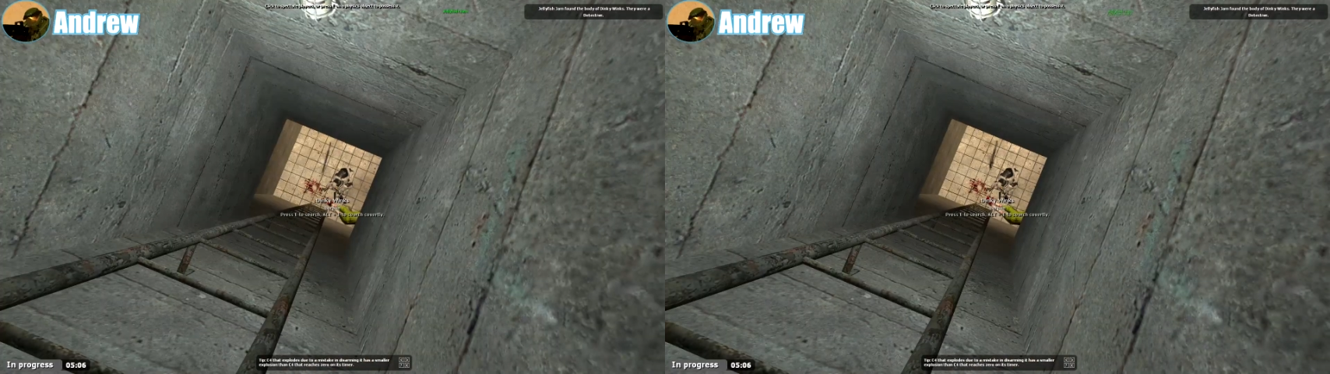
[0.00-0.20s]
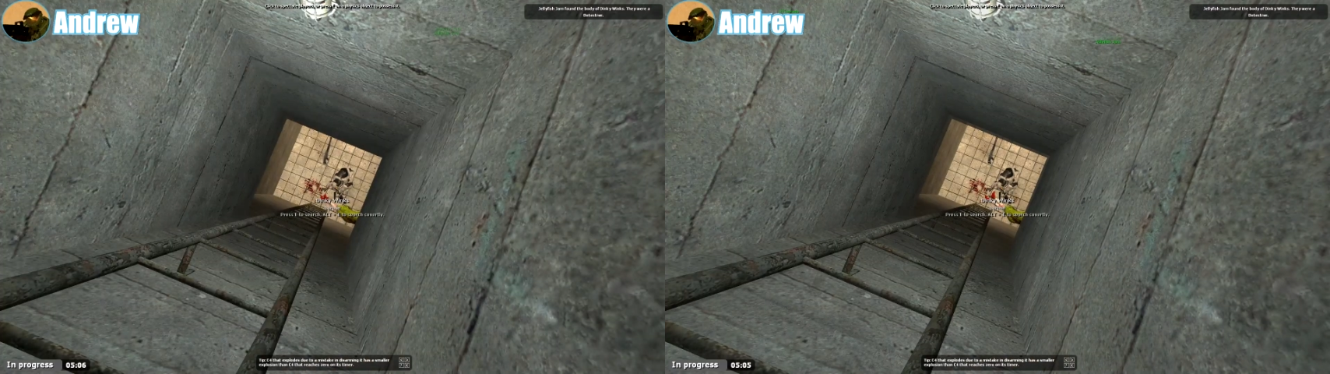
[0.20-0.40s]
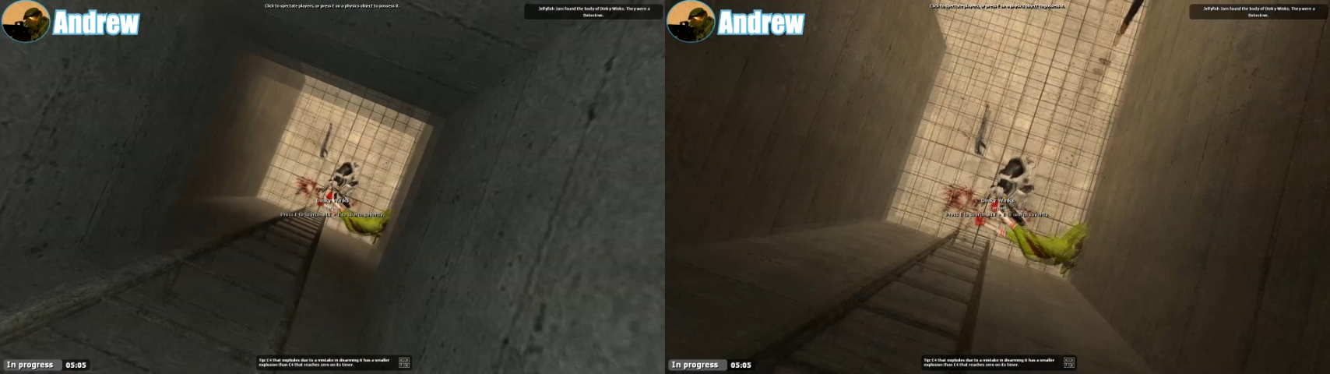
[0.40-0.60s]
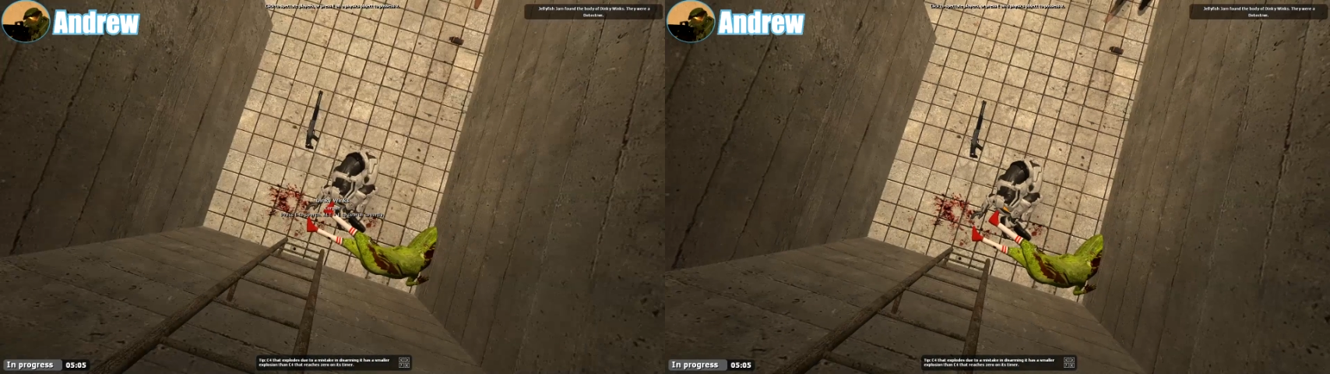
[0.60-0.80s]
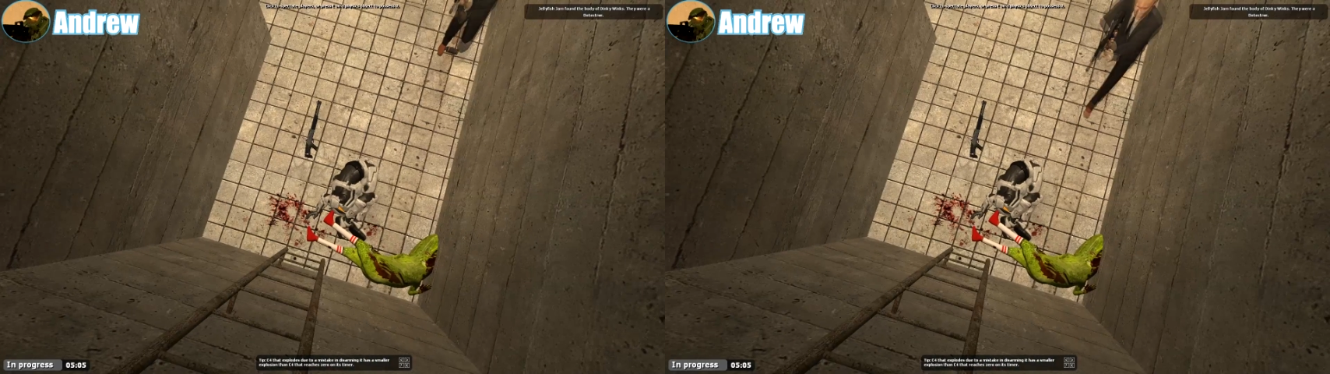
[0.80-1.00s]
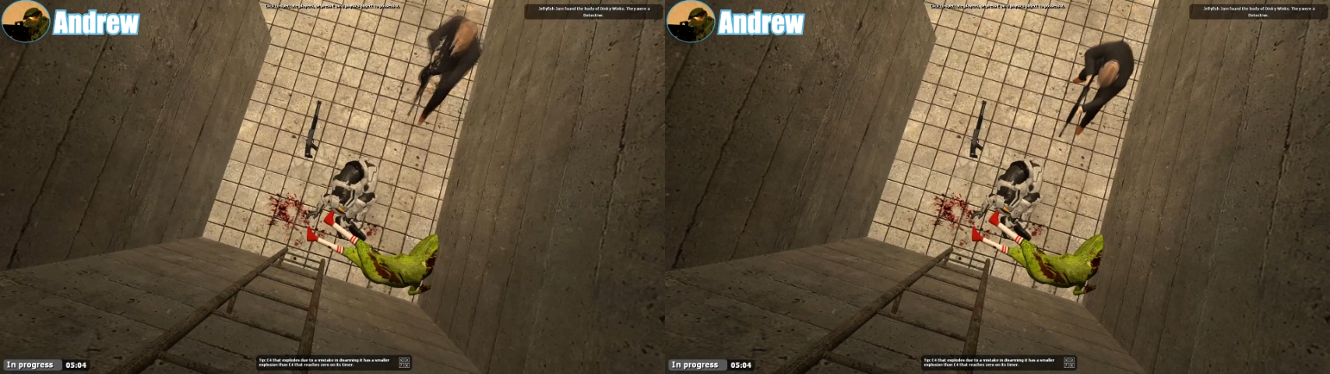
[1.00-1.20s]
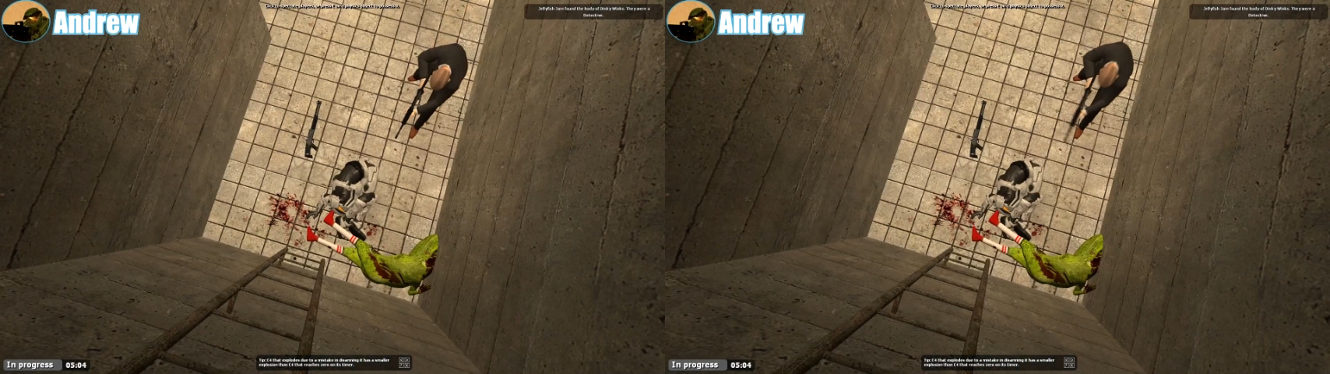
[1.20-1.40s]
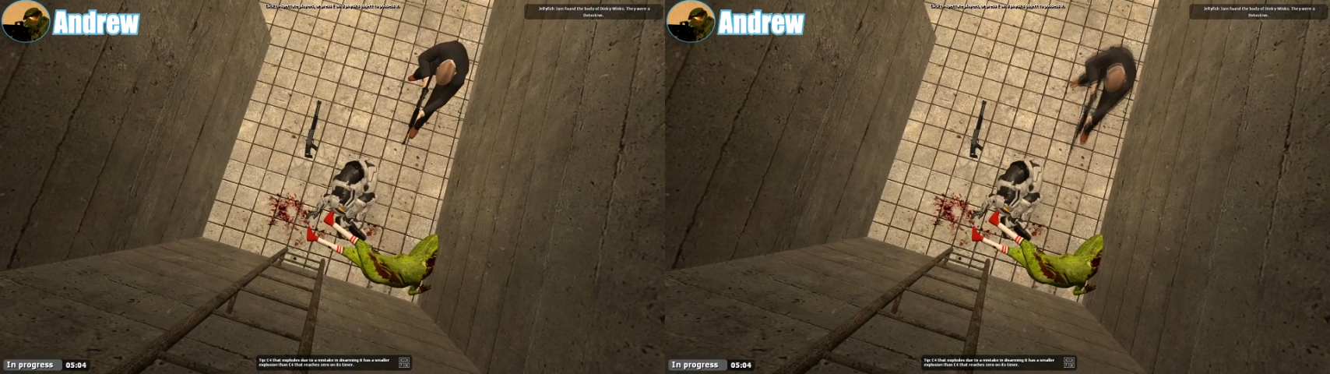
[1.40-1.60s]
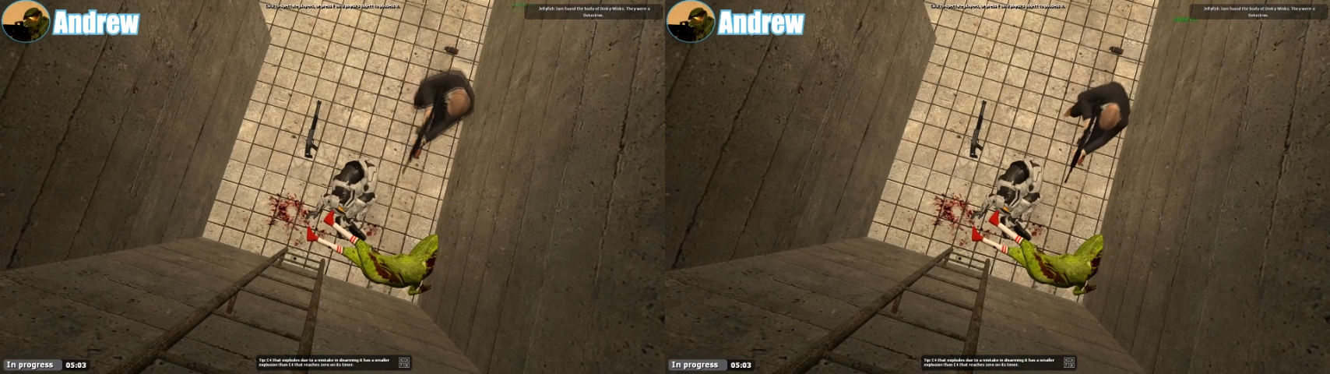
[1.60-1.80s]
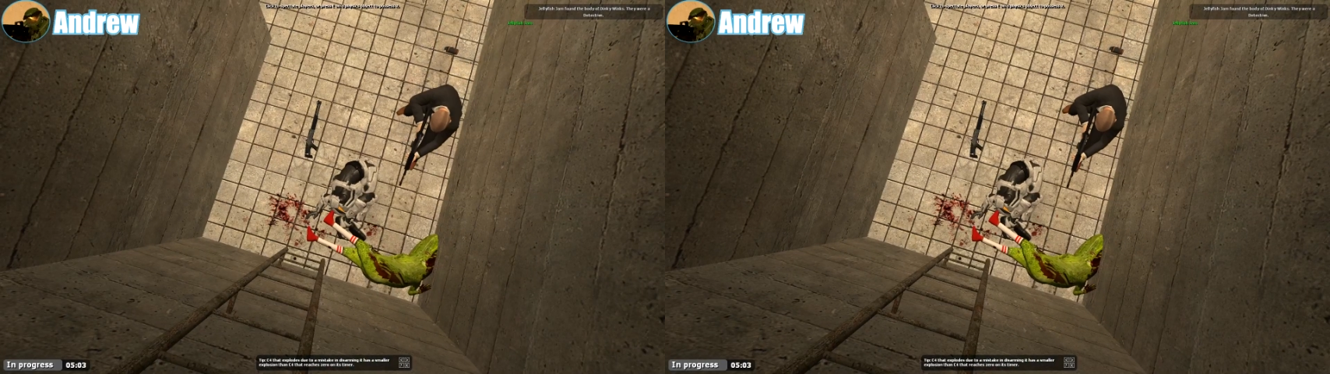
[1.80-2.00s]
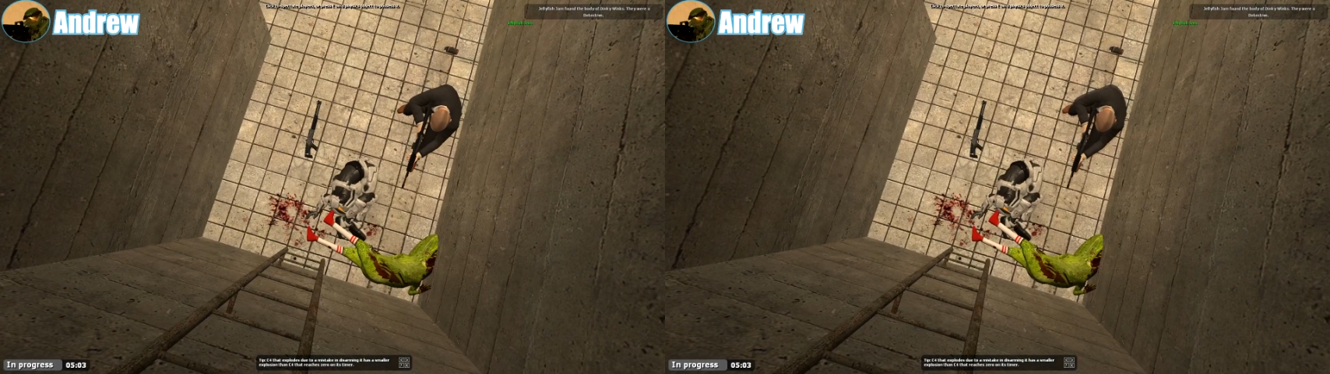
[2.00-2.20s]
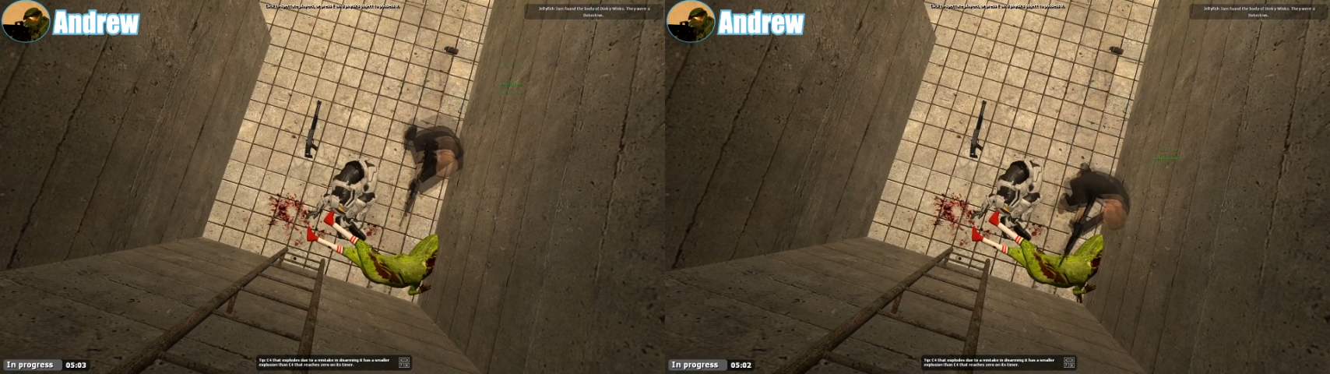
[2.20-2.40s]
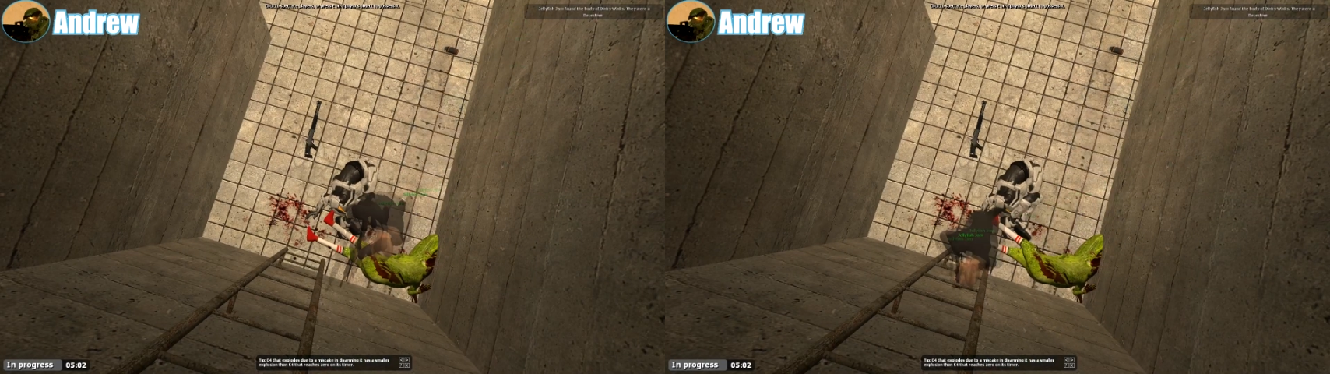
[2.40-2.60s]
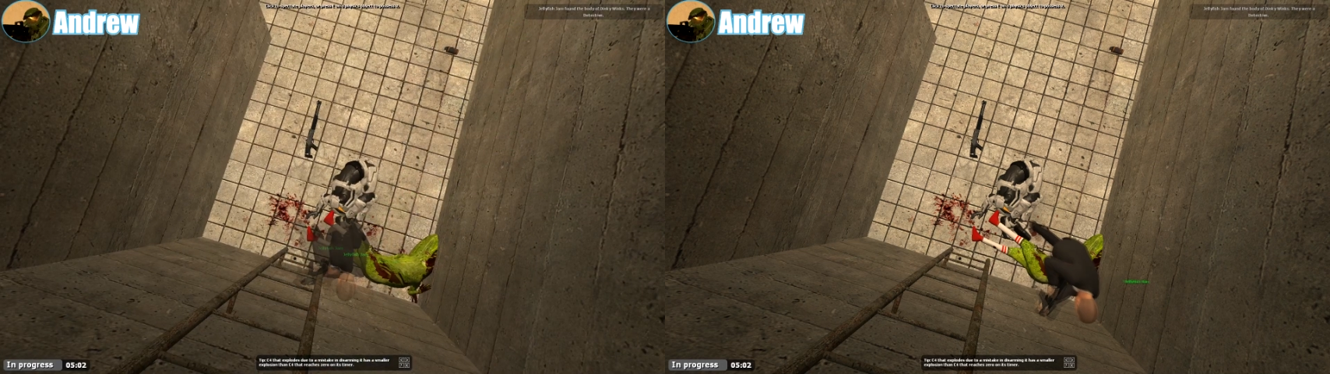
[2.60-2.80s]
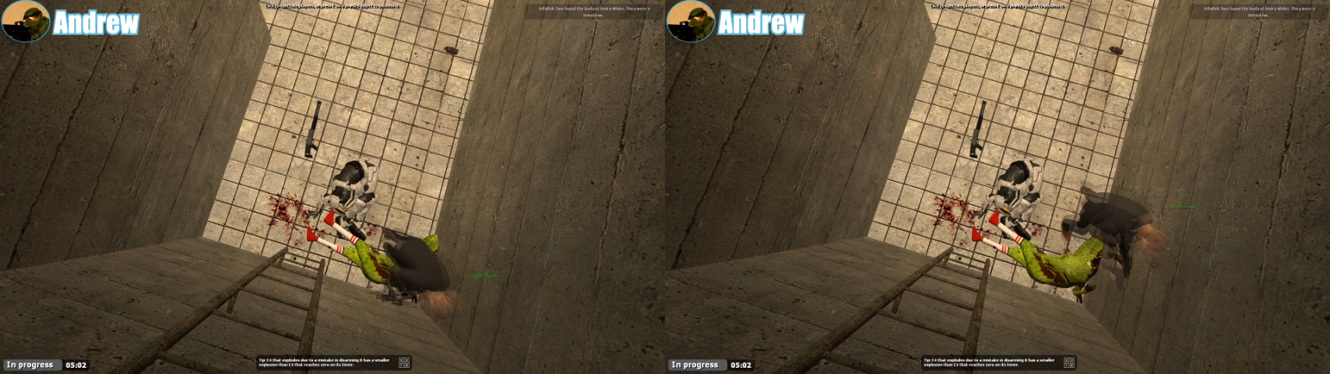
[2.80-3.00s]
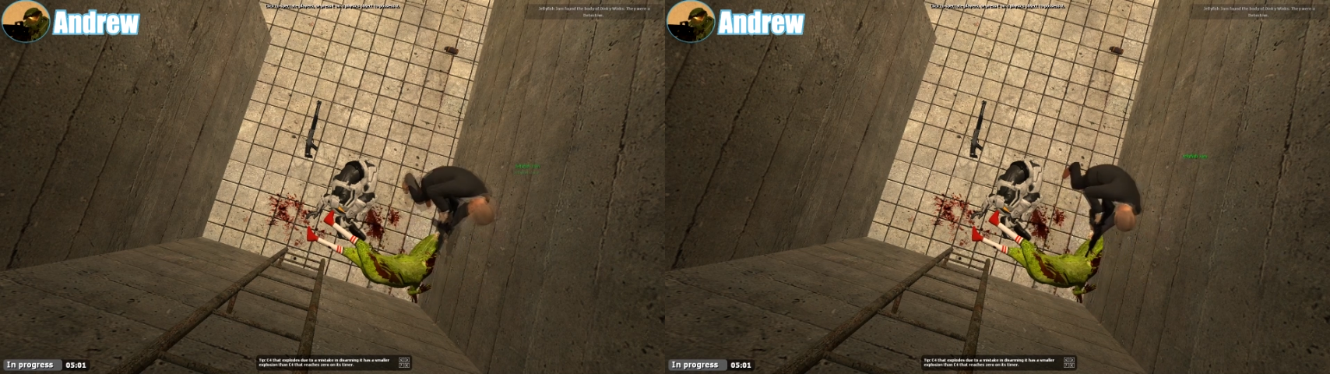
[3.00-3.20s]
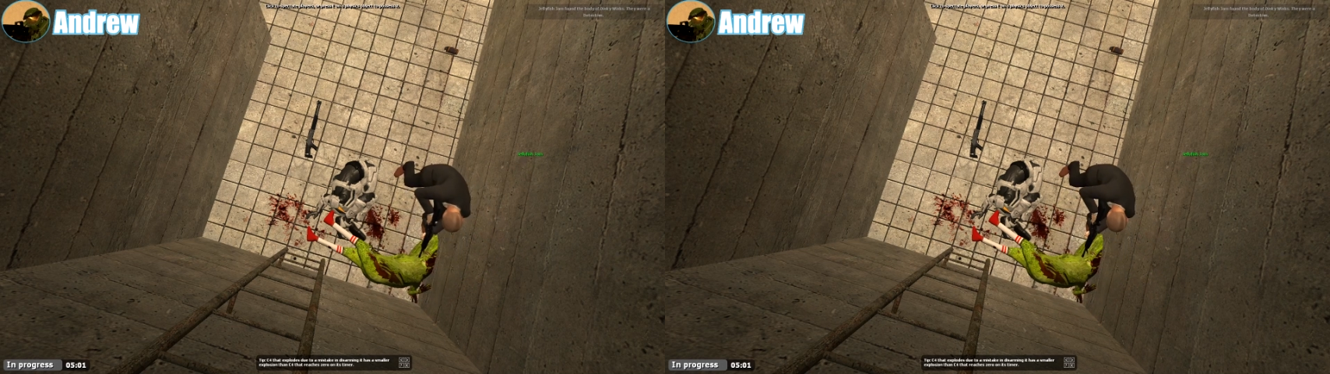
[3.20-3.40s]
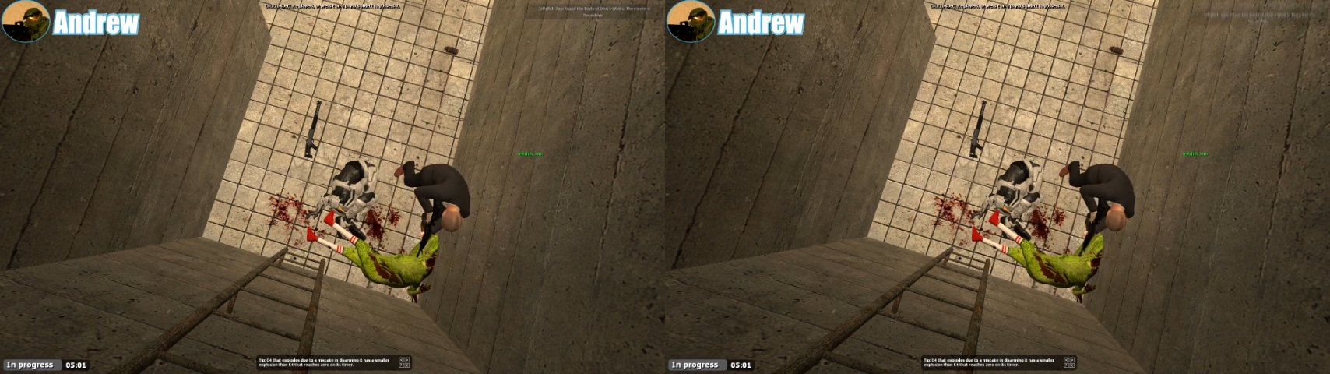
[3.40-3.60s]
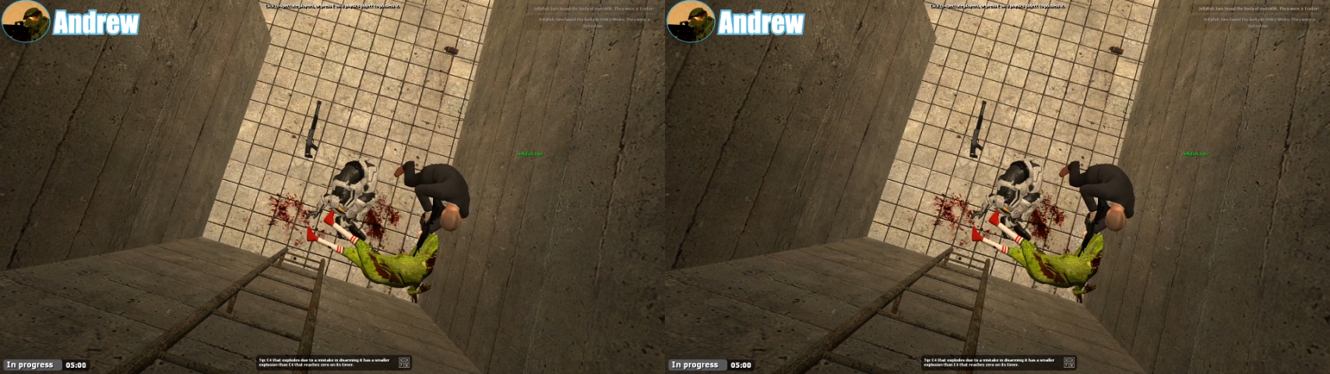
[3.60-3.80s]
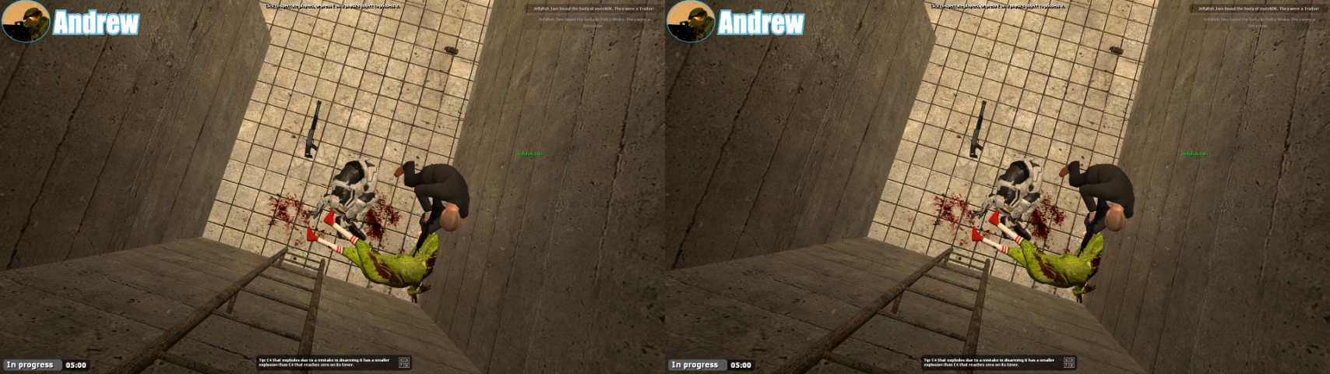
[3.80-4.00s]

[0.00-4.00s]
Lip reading: (no speaker visible)